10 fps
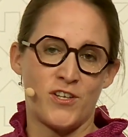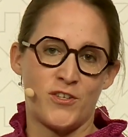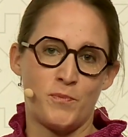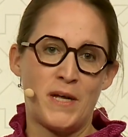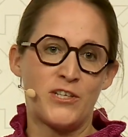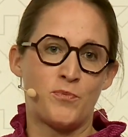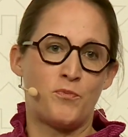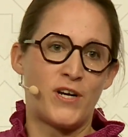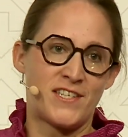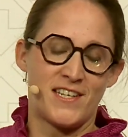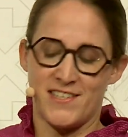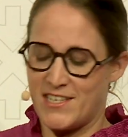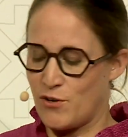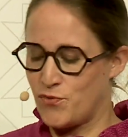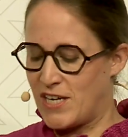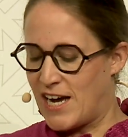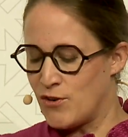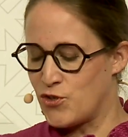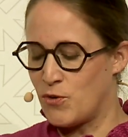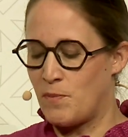the Belgian presidency of the
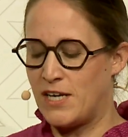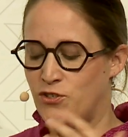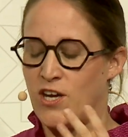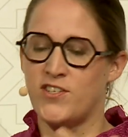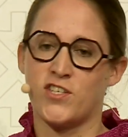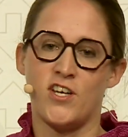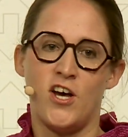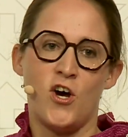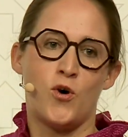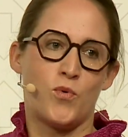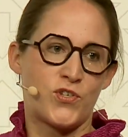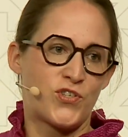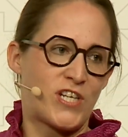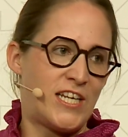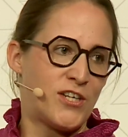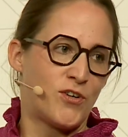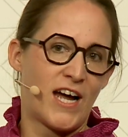Council, my task was clear.